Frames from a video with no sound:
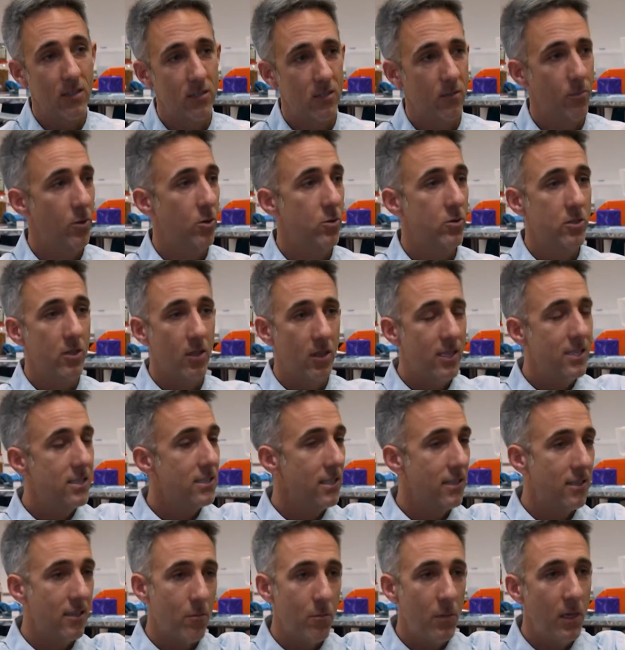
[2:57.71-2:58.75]
as opposed to
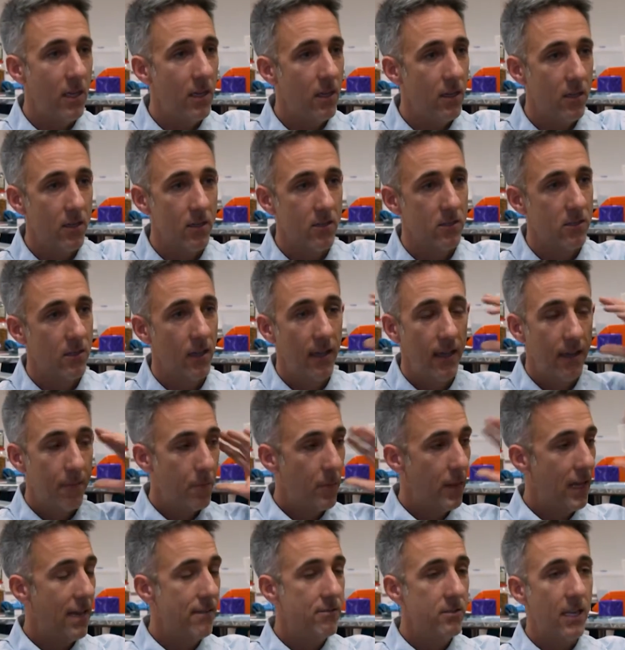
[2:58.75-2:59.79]
listening to me, because
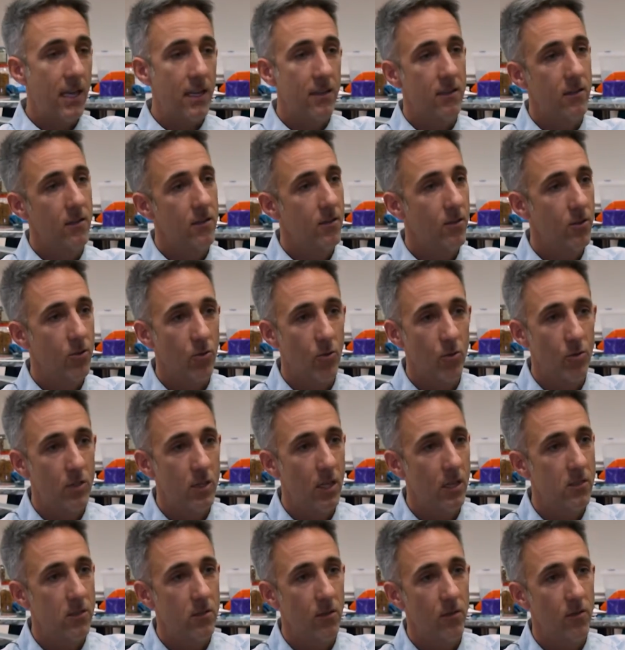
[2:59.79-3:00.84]
I've sat through
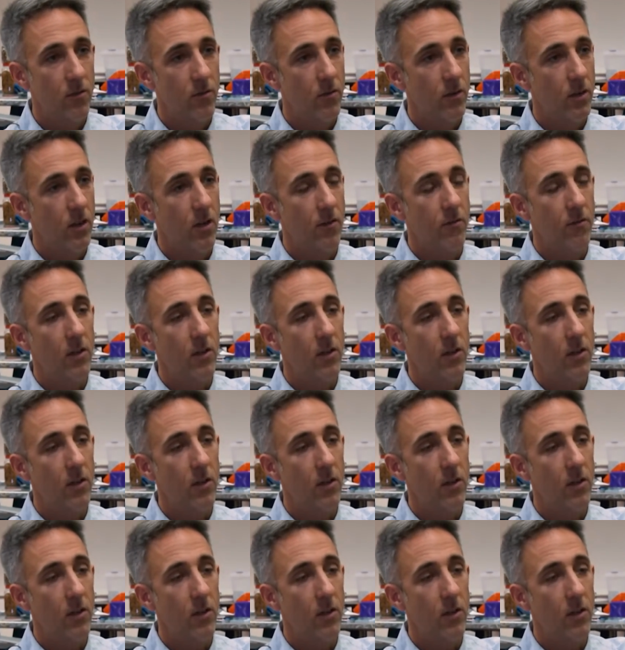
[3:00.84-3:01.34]
tons of